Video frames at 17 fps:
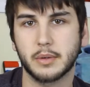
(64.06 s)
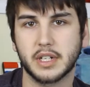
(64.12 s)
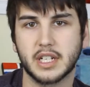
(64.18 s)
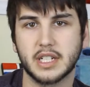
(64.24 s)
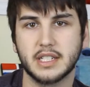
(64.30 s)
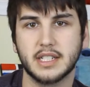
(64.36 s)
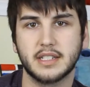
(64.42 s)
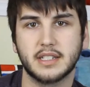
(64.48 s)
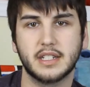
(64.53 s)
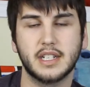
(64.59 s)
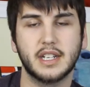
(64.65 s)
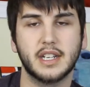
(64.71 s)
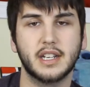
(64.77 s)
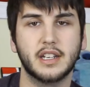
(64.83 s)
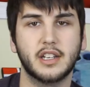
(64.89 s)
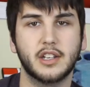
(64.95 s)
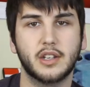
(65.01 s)
to work in
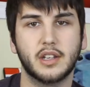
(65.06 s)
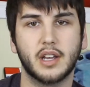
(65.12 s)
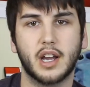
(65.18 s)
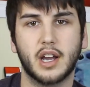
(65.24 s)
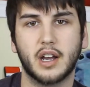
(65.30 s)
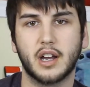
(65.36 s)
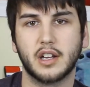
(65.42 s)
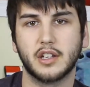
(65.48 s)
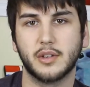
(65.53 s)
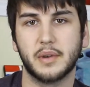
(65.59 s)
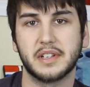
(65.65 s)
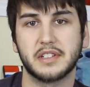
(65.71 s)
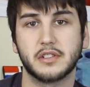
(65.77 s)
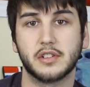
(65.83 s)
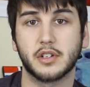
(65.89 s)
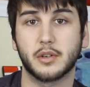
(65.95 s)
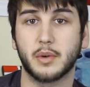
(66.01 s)
Disney. You
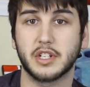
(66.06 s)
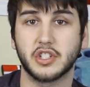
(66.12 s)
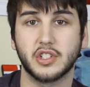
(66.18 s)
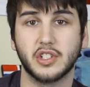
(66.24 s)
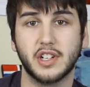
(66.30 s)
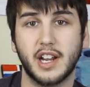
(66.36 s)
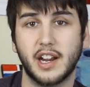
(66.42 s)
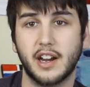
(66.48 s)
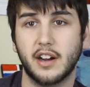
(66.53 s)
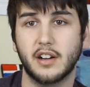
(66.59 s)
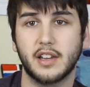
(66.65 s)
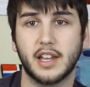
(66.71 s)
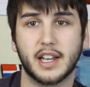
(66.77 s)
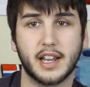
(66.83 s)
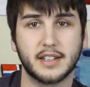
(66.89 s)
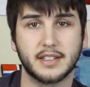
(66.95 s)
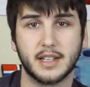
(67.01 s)
answered a questionnaire,
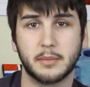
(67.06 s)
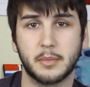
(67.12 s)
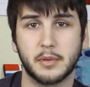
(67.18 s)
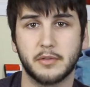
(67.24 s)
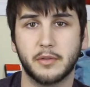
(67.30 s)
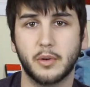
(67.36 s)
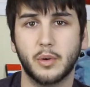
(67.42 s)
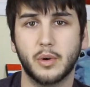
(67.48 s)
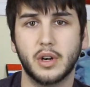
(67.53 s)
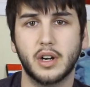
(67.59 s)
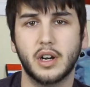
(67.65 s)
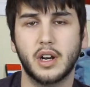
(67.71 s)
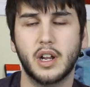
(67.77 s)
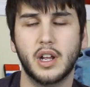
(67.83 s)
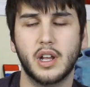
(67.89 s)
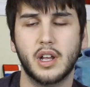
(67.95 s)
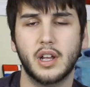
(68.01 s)
like I said
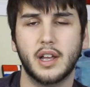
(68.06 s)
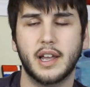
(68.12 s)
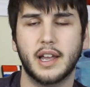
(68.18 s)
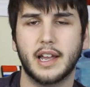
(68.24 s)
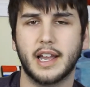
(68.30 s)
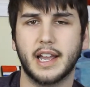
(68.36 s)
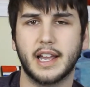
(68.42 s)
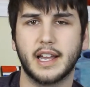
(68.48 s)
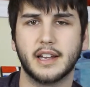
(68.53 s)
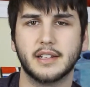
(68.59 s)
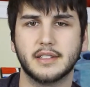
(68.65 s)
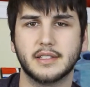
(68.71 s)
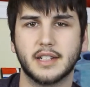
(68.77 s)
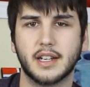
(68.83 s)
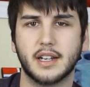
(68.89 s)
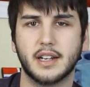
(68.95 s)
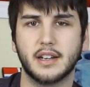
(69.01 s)
before.
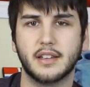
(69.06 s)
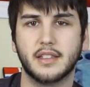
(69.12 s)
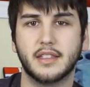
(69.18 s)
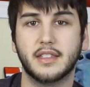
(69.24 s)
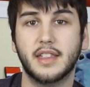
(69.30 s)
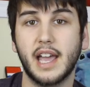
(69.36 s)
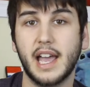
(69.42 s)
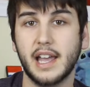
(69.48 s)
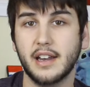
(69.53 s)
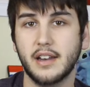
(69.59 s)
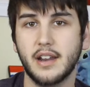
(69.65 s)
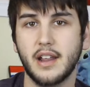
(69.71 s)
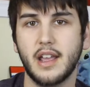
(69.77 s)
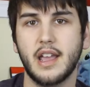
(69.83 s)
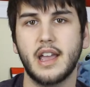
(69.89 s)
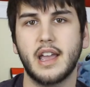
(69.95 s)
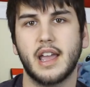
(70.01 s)
And
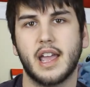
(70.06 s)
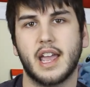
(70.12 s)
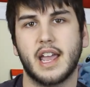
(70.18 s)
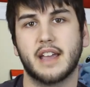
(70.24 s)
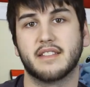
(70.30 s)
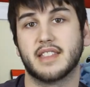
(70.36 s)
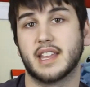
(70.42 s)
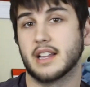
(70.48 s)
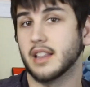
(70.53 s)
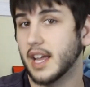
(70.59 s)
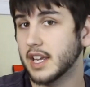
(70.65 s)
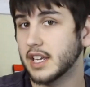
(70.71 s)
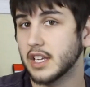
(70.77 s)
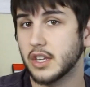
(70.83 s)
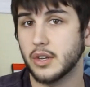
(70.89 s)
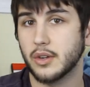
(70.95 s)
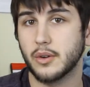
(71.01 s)
then, if they
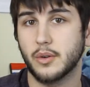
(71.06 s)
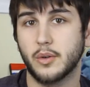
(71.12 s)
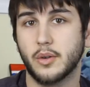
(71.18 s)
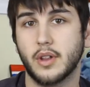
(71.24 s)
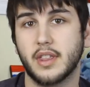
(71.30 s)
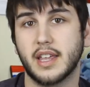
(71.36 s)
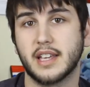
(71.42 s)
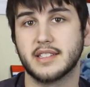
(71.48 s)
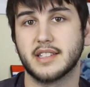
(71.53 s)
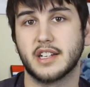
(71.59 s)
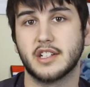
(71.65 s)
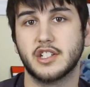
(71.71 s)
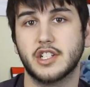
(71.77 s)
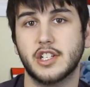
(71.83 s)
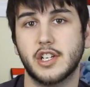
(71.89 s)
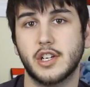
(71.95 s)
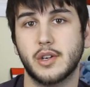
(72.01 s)
like you, they
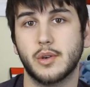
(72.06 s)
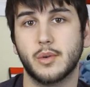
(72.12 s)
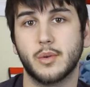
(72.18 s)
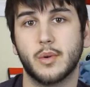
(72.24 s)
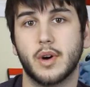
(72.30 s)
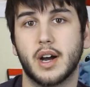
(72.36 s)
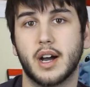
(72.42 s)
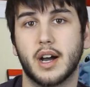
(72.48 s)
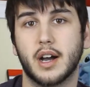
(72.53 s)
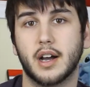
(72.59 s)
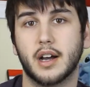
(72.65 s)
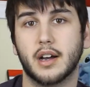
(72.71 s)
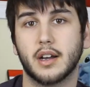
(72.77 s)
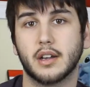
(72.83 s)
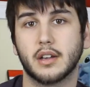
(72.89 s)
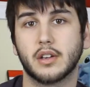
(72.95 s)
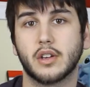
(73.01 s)
send you
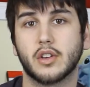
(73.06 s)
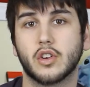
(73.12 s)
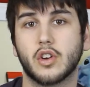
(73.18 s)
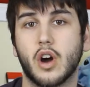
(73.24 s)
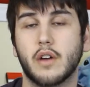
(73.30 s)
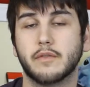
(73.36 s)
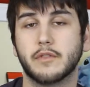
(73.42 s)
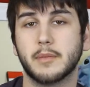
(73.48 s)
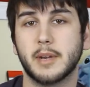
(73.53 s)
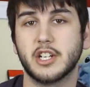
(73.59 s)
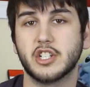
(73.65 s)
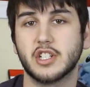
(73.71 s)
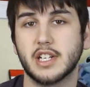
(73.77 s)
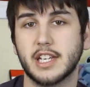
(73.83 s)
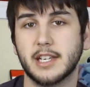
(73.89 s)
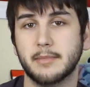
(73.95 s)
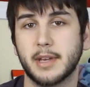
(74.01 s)
a
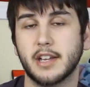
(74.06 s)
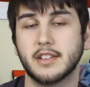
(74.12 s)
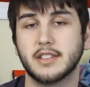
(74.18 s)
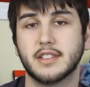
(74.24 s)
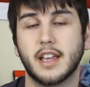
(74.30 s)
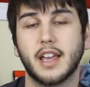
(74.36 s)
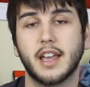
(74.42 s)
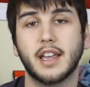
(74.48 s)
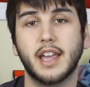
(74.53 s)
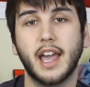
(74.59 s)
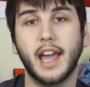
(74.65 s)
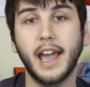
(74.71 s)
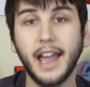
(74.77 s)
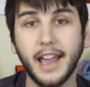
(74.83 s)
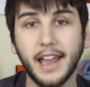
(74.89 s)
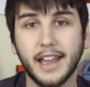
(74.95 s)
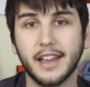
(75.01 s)
confirmation email saying,
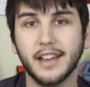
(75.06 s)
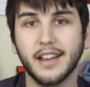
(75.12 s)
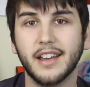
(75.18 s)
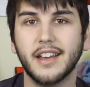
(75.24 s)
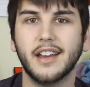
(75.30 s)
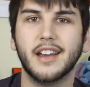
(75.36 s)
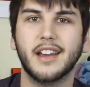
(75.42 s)
hey,